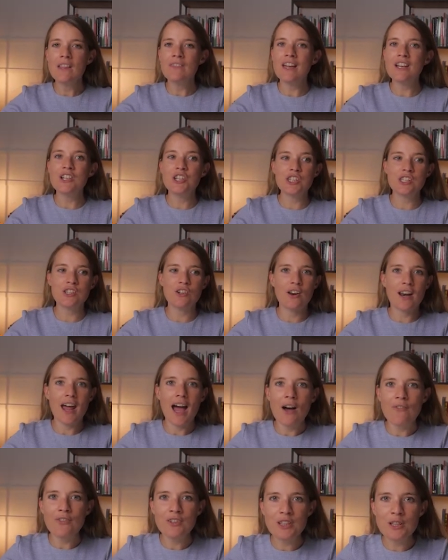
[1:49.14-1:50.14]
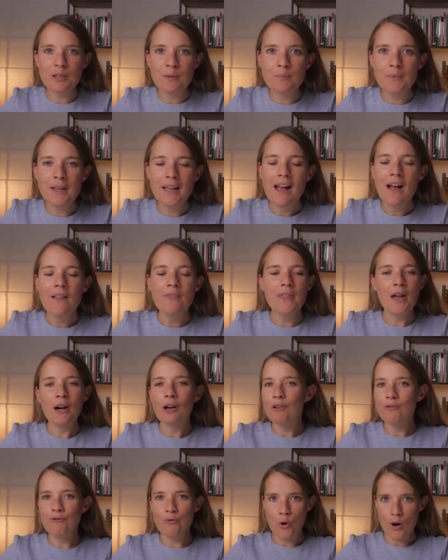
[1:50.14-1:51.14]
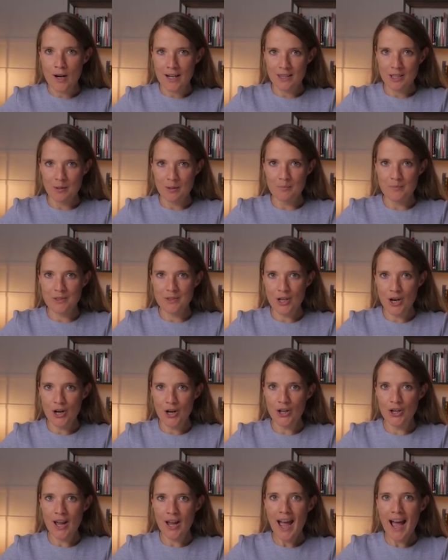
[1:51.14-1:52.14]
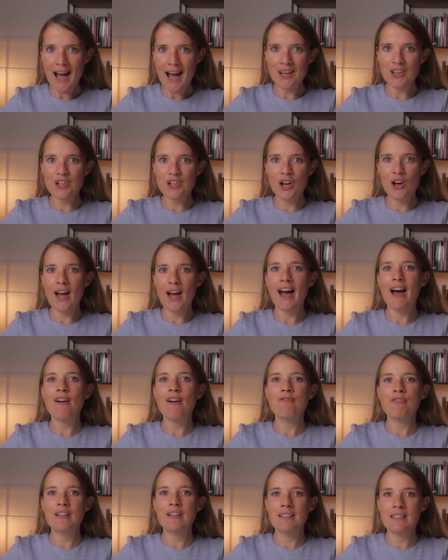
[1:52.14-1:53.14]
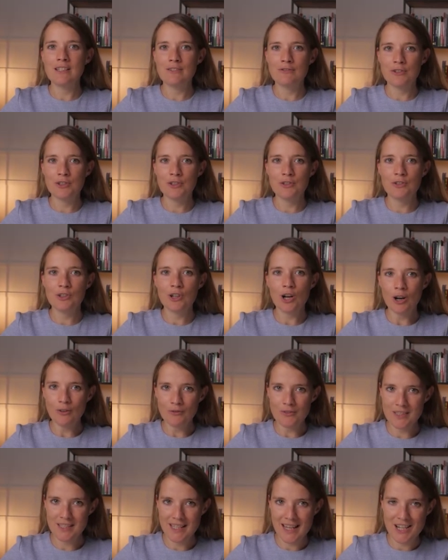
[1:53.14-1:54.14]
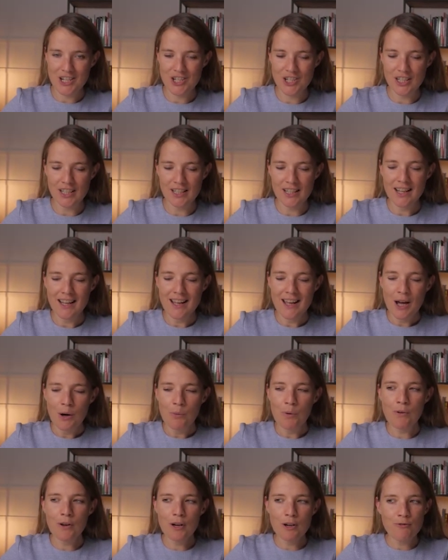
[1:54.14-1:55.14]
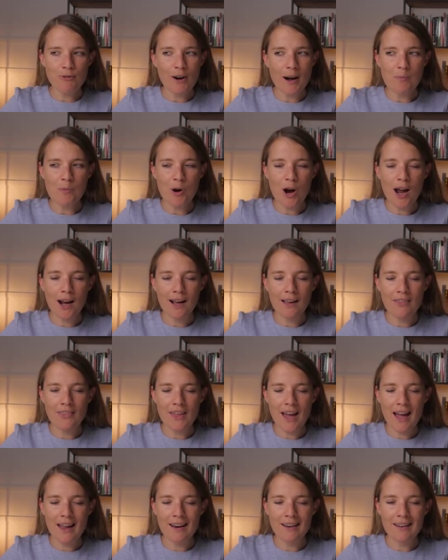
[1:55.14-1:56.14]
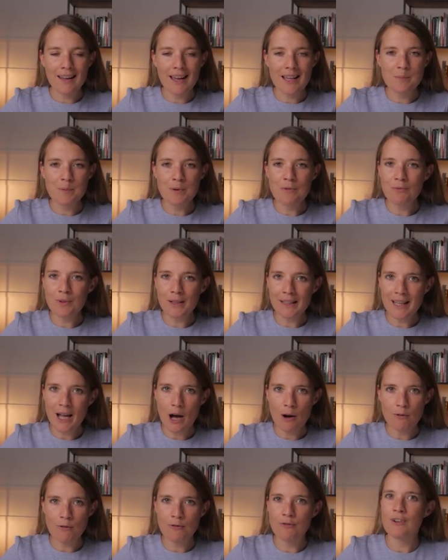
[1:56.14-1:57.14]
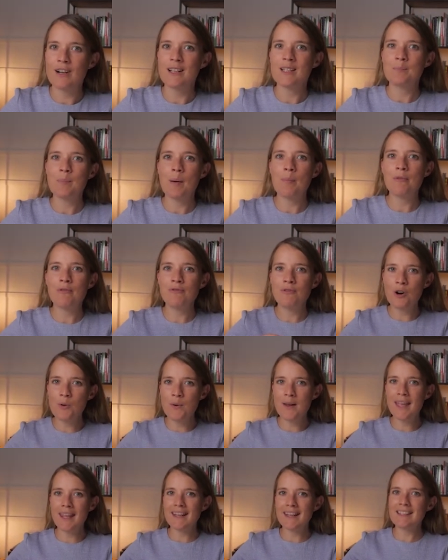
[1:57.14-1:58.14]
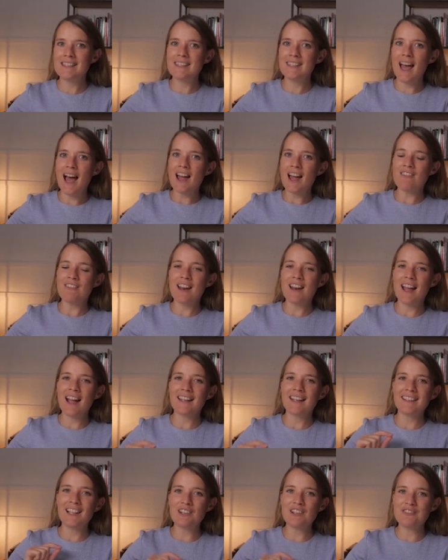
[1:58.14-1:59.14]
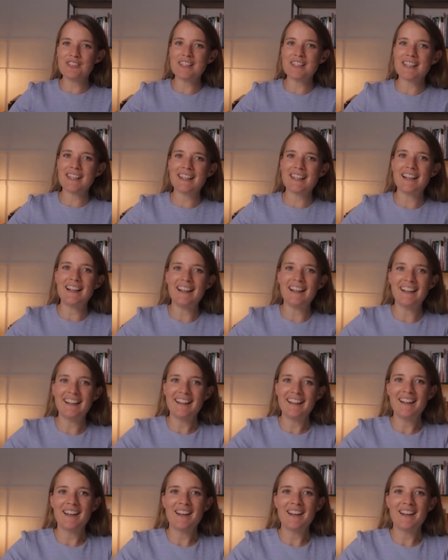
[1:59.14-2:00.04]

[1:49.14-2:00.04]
they're just not having them they're avoiding them so how do you go have a difficult conversation we've got a framework that has been really helpful for us but before we get into that renee i'd love to hear